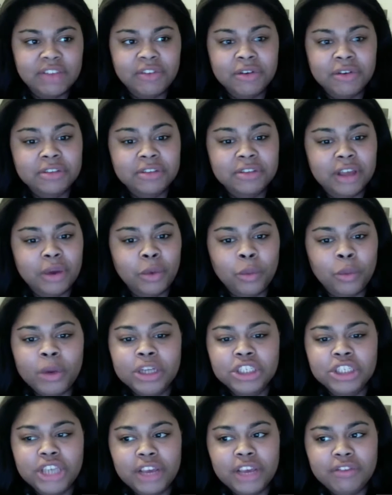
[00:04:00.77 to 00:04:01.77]
I was like,
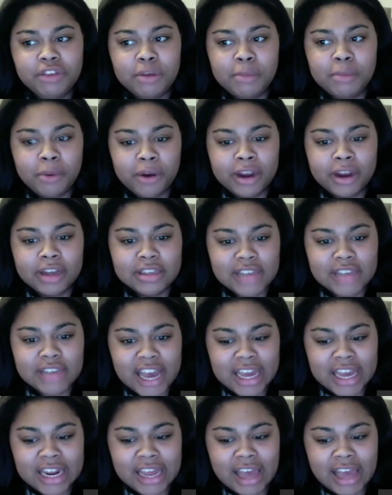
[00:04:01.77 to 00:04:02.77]
which gives you more
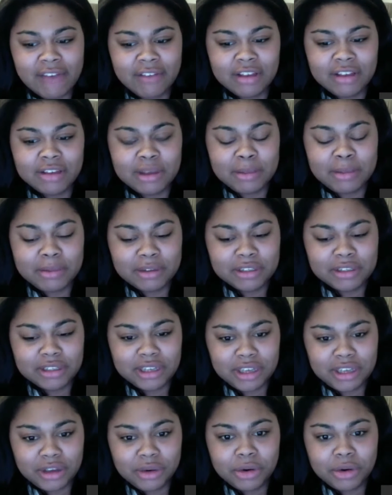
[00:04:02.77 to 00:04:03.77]
anxiety, having people
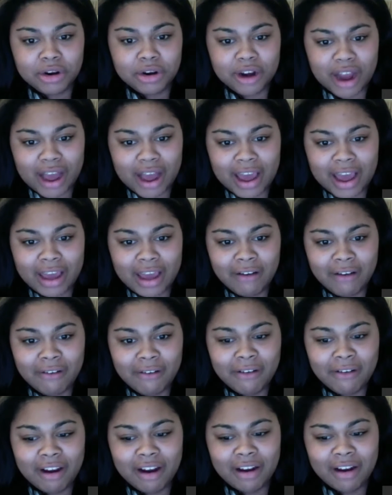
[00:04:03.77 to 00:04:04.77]
see you cry
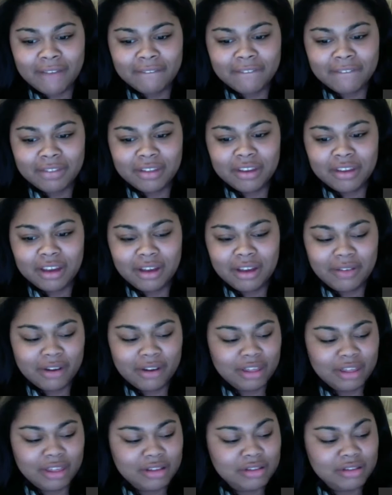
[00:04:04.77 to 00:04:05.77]
or going
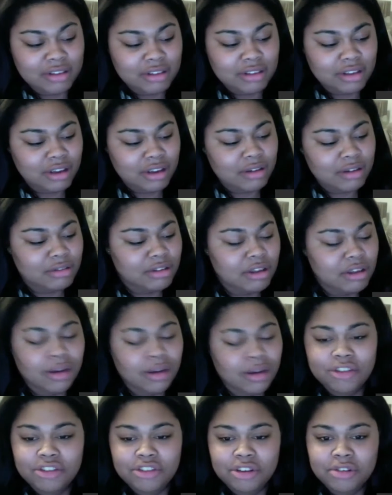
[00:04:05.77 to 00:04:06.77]
to things alone? So
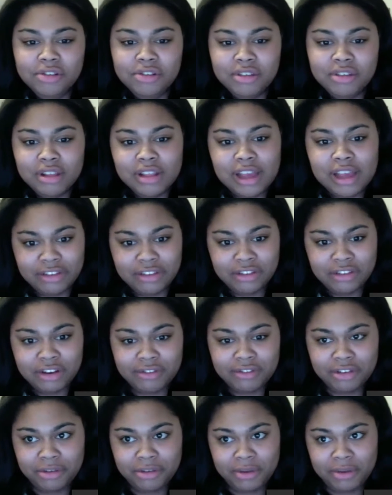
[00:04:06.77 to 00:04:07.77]
I chose the lesser
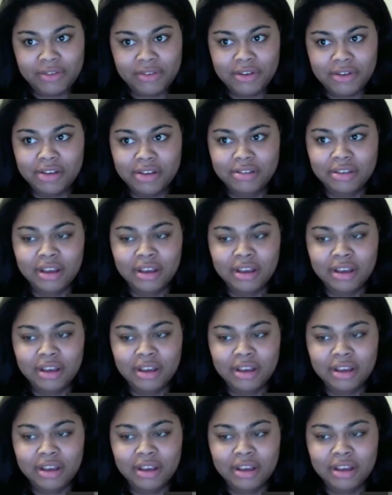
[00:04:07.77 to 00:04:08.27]
of two evils.